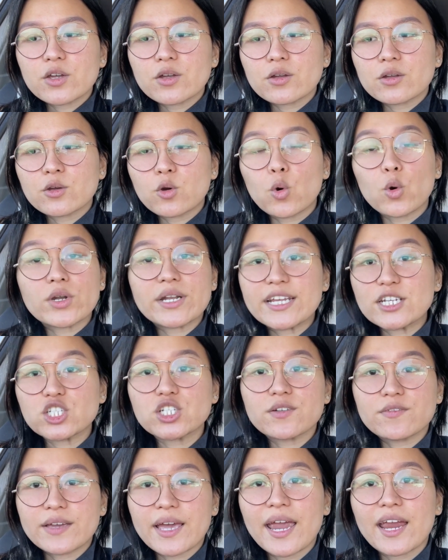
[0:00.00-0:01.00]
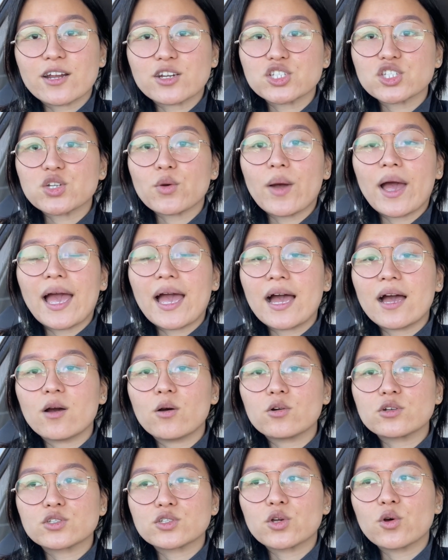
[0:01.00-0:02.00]
coordination of care.
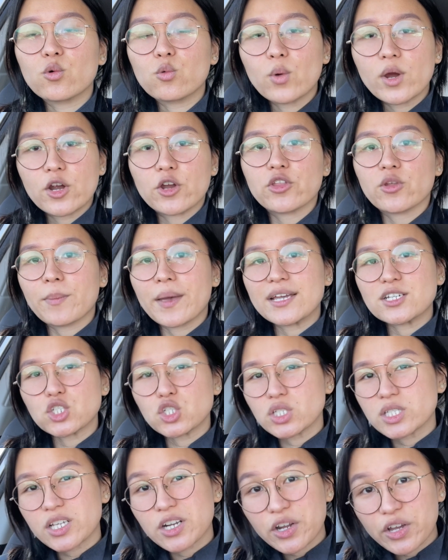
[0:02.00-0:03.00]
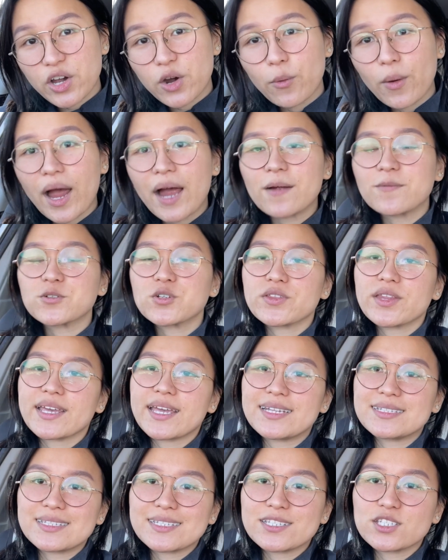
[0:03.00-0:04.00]
So where the patient is going to go after they
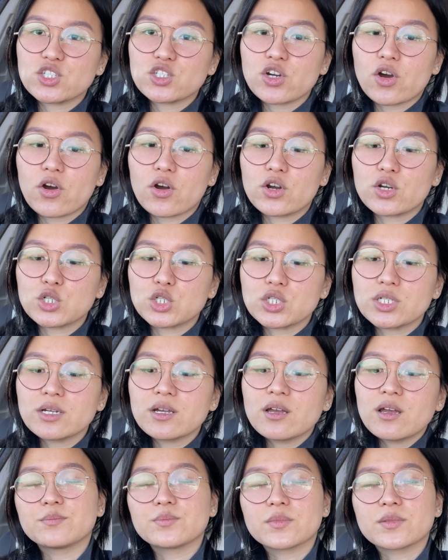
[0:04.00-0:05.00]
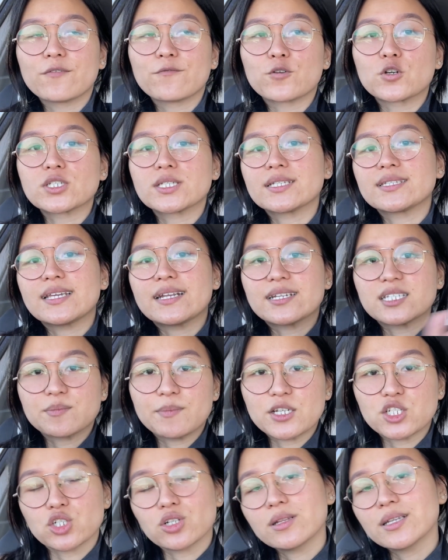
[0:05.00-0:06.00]
get discharged, versus in a
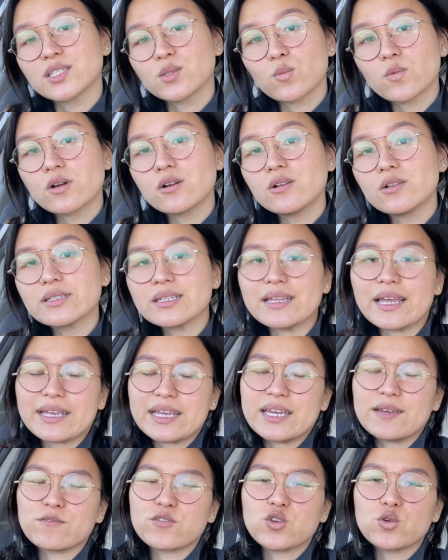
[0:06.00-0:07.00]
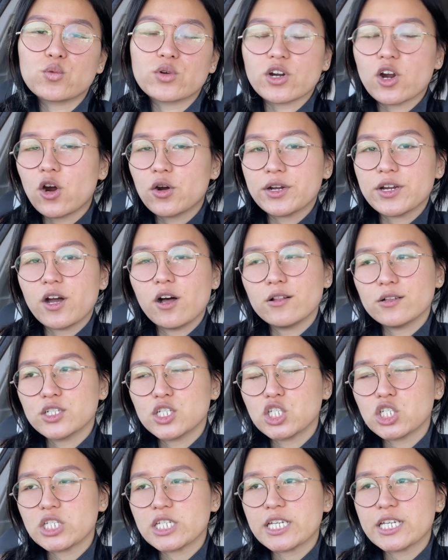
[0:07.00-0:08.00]
specialist world, like if you were
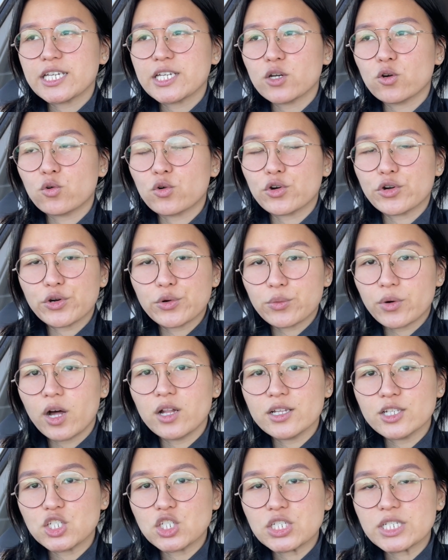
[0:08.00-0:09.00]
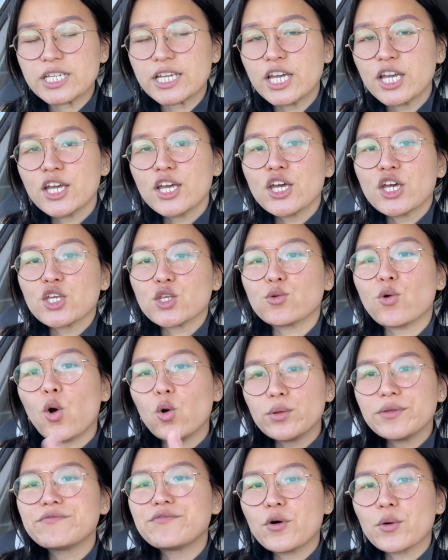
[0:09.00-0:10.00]
cardiology or neurology, you
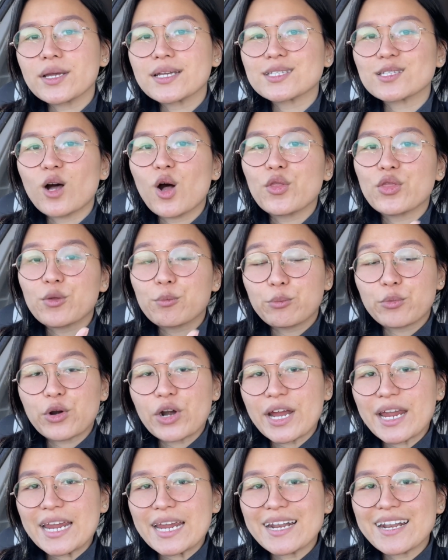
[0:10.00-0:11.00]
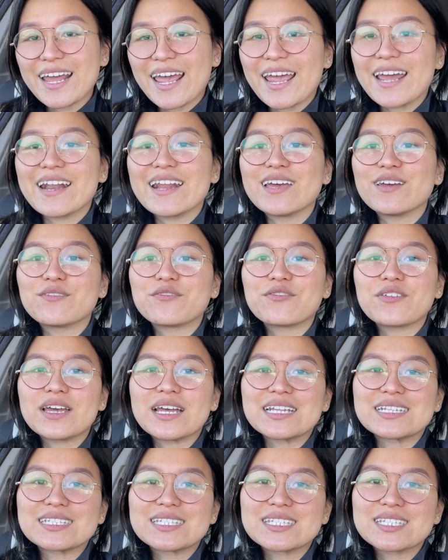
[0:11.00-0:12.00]
only focus on the brain, and if
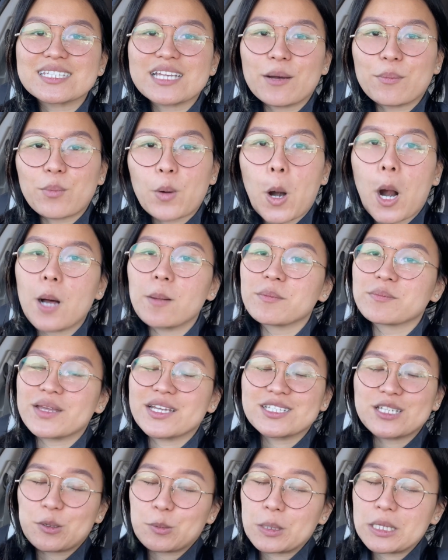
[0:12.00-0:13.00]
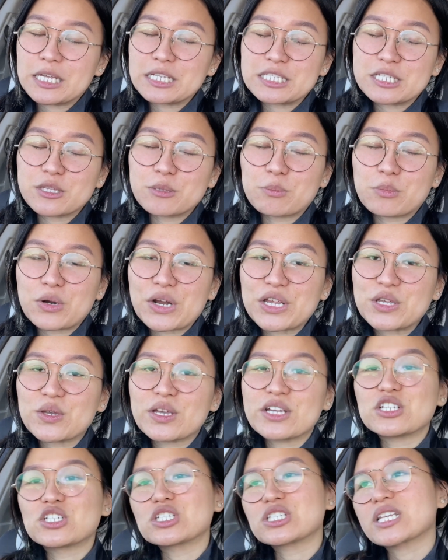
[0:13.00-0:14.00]
it's a problem that's not related to the brain, you
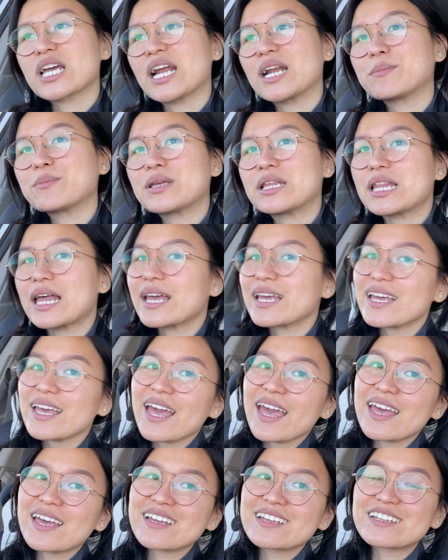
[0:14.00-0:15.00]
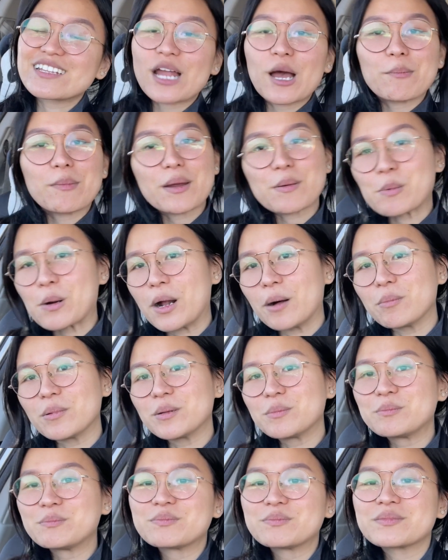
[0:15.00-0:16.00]
can just kind of be like, not my problem.
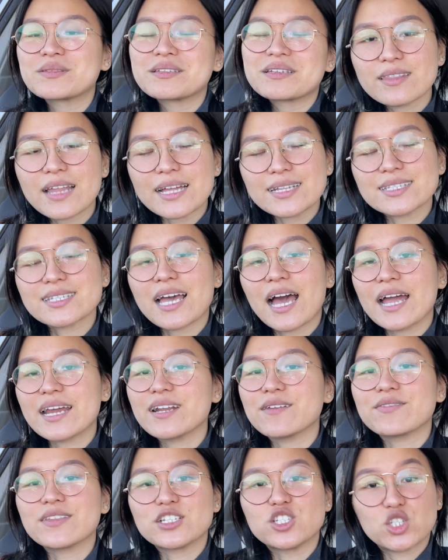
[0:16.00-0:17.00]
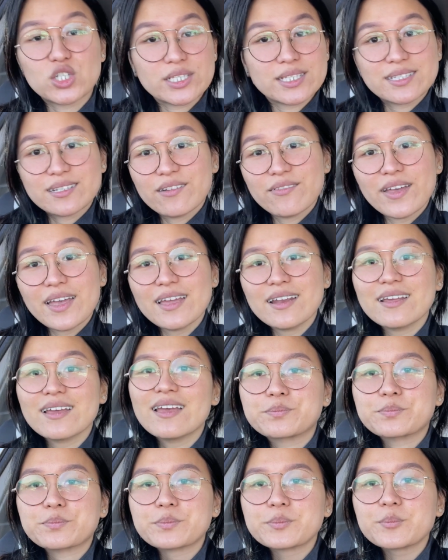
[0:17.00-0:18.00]
That's kind of the gist of it.
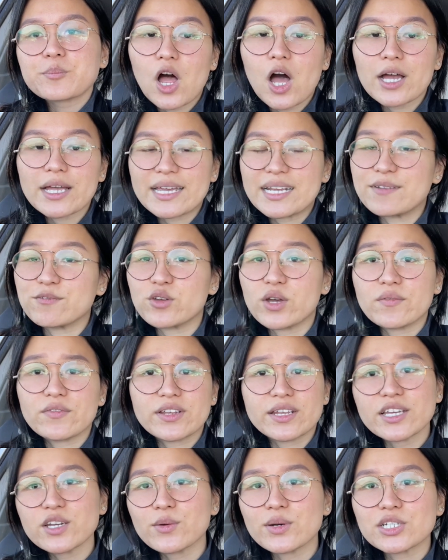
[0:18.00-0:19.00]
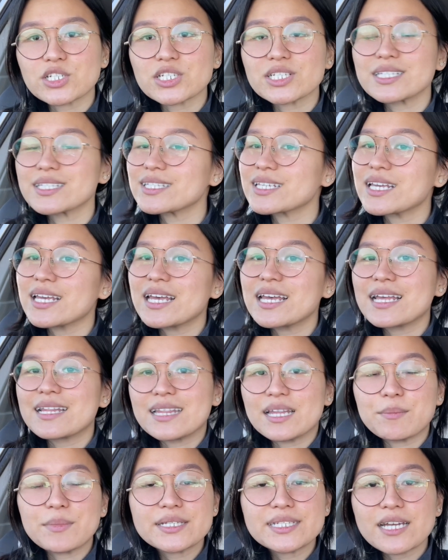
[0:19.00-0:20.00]
And if you have any questions,
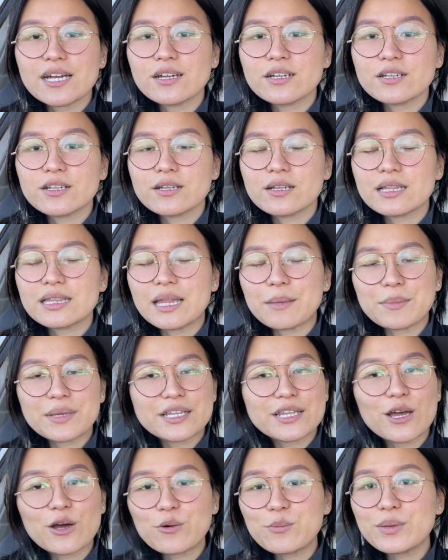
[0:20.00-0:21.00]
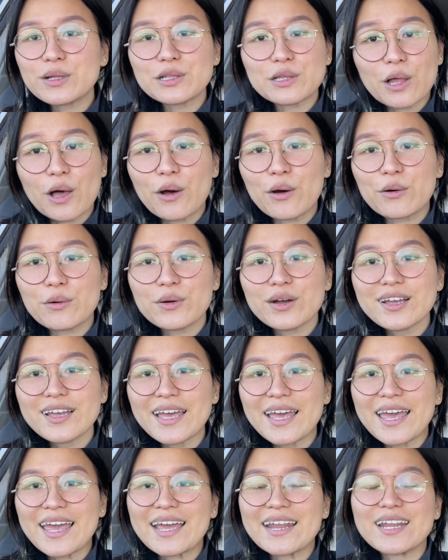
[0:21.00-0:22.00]
let me know below.
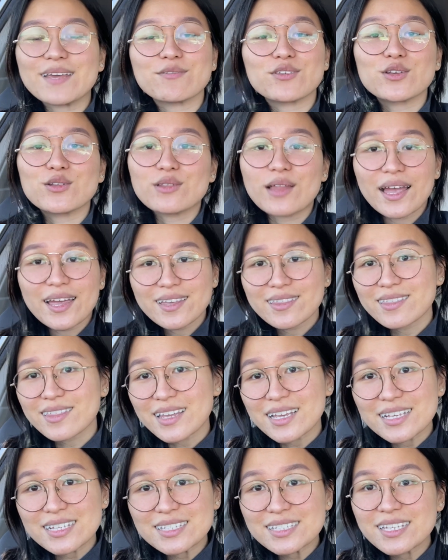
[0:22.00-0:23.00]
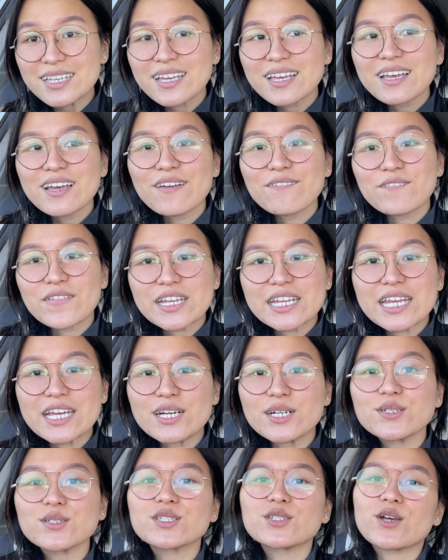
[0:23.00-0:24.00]
And if you like these
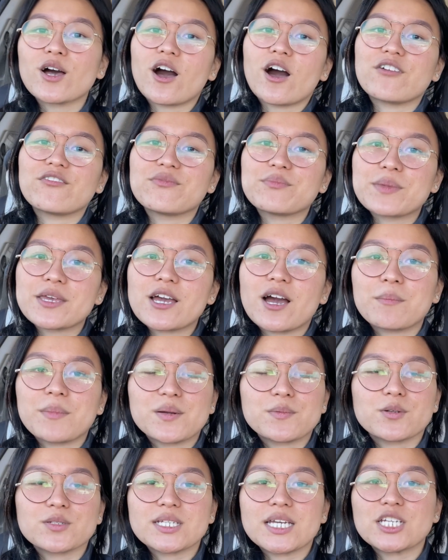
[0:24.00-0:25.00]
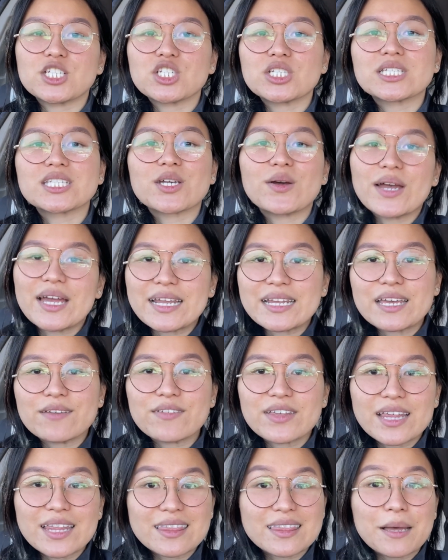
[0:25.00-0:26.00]
videos of me on my rotations, go ahead and give
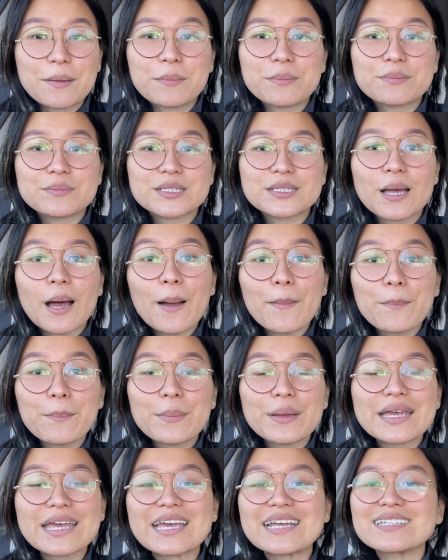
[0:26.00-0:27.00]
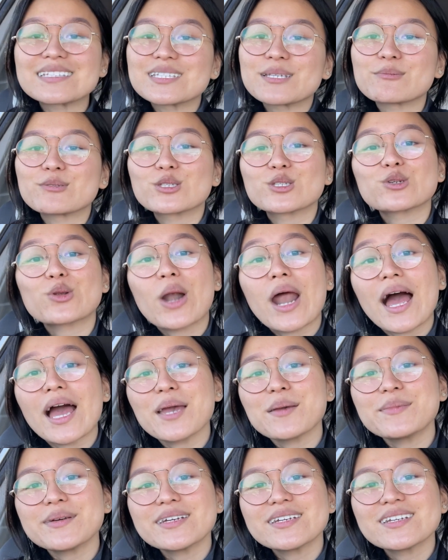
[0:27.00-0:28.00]
it a thumbs up and
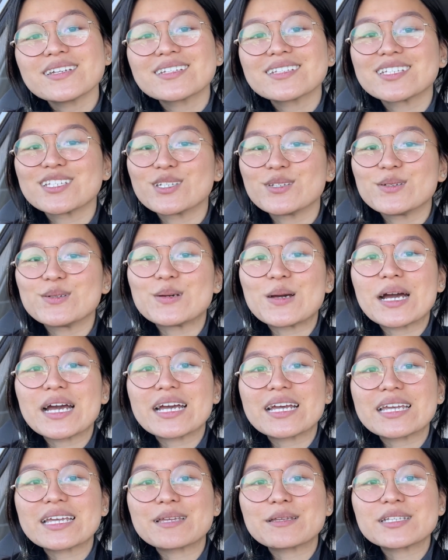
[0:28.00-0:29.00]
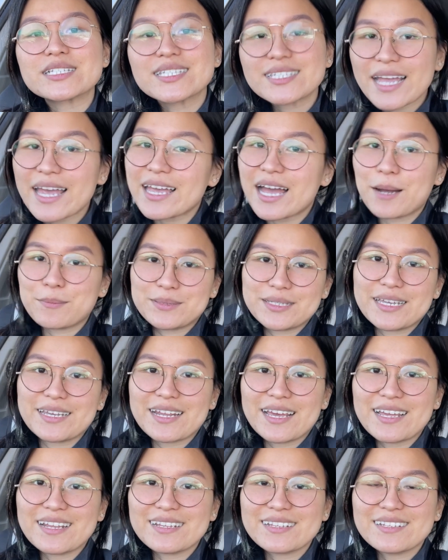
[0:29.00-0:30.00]
subscribe to stay updated.